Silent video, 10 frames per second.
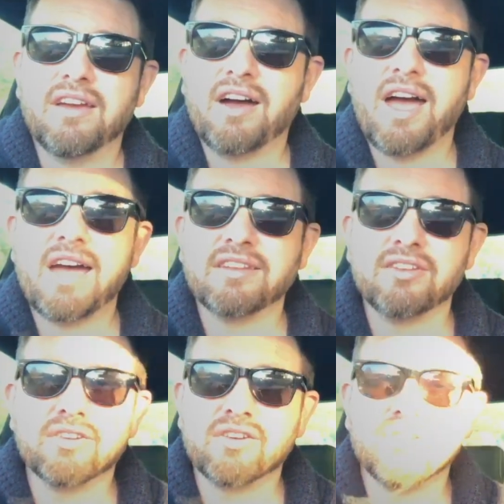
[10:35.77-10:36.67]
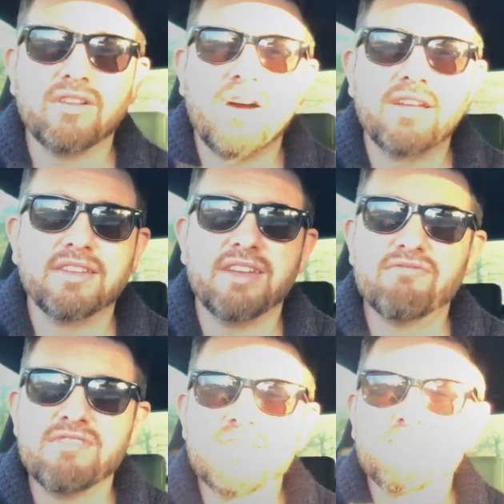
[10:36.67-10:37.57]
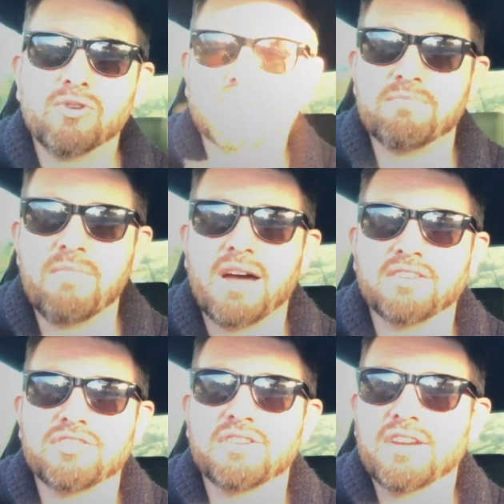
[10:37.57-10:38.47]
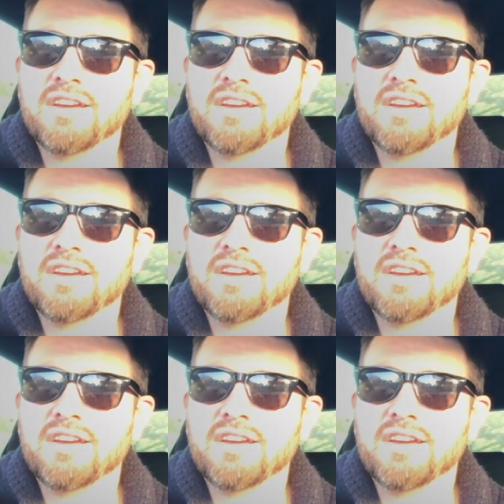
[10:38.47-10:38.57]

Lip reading: I had a look online and there really wasn't much